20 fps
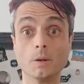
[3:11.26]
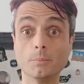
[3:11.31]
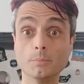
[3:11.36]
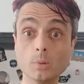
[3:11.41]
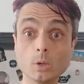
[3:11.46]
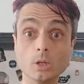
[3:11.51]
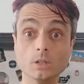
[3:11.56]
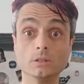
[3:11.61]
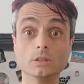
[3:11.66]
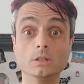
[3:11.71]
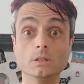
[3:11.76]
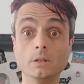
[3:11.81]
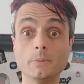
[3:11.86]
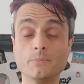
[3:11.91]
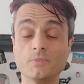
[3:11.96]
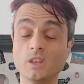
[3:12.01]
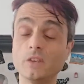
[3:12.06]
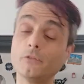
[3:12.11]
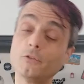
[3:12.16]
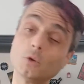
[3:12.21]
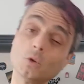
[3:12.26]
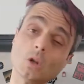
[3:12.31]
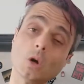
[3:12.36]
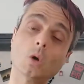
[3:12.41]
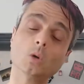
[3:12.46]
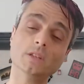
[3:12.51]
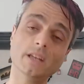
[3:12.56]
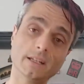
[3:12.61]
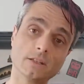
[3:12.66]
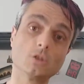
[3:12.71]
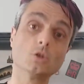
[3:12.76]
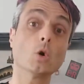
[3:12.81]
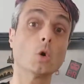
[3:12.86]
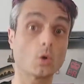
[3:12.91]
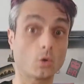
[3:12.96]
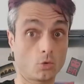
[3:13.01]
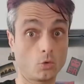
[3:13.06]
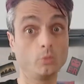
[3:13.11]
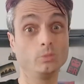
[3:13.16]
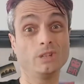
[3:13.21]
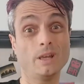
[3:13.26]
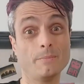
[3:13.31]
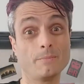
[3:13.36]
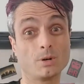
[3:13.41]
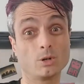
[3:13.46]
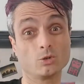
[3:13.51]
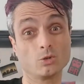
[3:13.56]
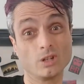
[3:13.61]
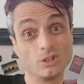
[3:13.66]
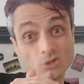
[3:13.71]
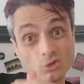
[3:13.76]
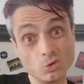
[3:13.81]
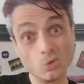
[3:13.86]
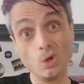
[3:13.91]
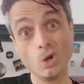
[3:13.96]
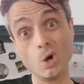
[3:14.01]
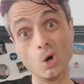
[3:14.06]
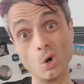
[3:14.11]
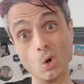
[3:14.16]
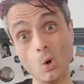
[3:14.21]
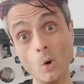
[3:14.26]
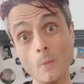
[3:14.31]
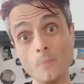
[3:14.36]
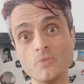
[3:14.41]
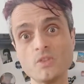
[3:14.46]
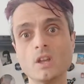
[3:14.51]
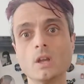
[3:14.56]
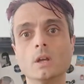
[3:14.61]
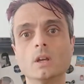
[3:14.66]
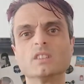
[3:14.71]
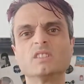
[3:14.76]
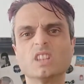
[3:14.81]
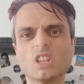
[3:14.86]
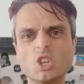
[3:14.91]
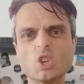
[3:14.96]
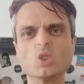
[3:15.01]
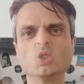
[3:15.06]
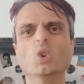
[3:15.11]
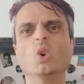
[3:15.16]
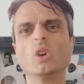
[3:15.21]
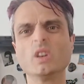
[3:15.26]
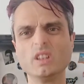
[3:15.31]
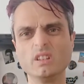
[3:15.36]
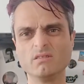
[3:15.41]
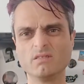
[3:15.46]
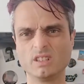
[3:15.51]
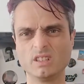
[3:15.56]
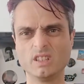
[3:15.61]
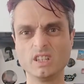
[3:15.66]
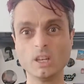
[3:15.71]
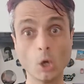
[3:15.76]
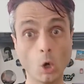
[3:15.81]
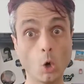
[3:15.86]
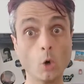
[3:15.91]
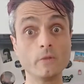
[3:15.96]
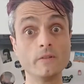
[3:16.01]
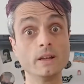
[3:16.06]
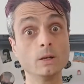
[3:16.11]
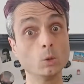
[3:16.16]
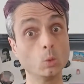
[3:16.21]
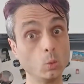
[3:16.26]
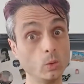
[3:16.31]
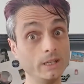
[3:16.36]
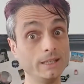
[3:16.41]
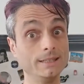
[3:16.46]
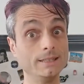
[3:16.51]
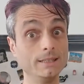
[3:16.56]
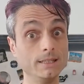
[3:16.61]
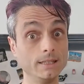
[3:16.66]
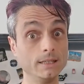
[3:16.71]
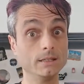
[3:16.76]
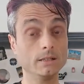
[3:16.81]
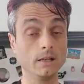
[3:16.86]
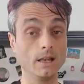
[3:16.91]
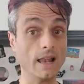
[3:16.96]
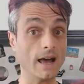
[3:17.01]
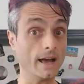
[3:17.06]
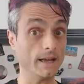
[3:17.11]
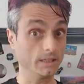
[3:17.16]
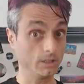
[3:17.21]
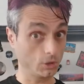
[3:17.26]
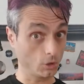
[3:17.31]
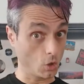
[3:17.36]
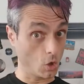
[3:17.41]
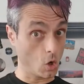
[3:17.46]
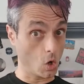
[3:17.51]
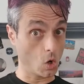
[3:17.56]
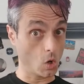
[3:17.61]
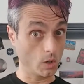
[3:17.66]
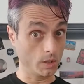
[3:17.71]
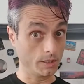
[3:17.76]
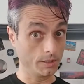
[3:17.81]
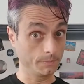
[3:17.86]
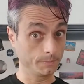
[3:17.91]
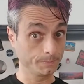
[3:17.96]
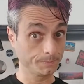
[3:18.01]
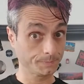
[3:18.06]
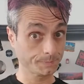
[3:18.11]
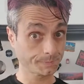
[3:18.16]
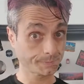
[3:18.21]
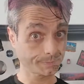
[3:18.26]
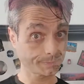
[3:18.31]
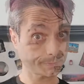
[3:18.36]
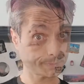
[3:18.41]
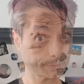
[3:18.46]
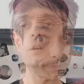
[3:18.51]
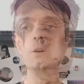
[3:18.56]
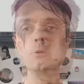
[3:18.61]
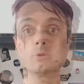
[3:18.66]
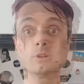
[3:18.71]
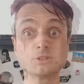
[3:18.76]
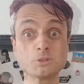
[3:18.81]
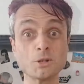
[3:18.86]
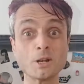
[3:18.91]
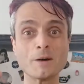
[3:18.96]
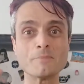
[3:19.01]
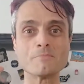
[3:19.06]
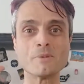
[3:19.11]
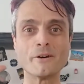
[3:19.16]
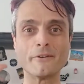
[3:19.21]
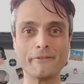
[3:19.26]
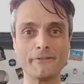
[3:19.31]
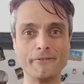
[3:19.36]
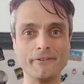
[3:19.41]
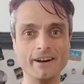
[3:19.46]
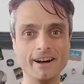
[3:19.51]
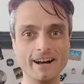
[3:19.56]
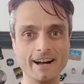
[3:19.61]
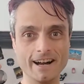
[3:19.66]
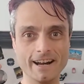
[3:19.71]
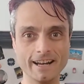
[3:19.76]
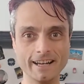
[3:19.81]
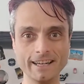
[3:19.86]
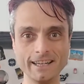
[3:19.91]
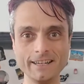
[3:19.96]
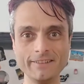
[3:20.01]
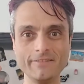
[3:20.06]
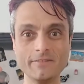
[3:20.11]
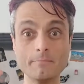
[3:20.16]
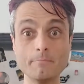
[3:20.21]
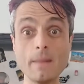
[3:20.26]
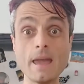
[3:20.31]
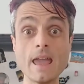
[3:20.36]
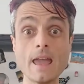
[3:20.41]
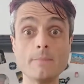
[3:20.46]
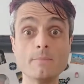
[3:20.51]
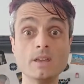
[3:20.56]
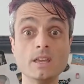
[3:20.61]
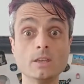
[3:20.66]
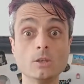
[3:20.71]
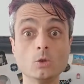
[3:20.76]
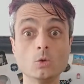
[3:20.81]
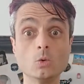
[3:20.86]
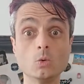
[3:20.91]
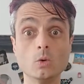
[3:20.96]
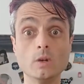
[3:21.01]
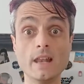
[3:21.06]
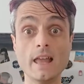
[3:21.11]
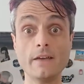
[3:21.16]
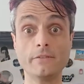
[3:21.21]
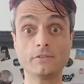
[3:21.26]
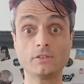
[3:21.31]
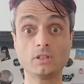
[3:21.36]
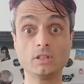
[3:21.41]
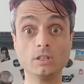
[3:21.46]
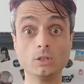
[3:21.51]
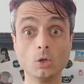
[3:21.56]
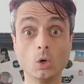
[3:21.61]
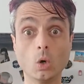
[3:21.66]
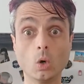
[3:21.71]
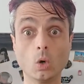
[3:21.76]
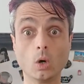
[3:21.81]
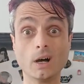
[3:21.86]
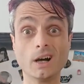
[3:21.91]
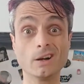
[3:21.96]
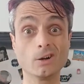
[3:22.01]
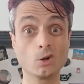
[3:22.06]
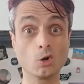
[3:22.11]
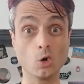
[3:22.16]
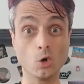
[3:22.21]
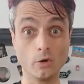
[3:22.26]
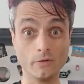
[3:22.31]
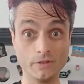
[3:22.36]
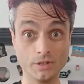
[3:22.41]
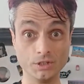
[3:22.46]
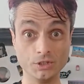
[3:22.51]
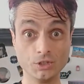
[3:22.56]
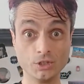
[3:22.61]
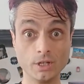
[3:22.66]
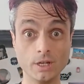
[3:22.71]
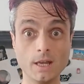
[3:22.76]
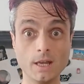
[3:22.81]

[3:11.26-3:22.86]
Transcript: But if you know that your room temperature is too low, stick your dough in the oven with the light on. Reason number 5, maybe you left the dough uncovered.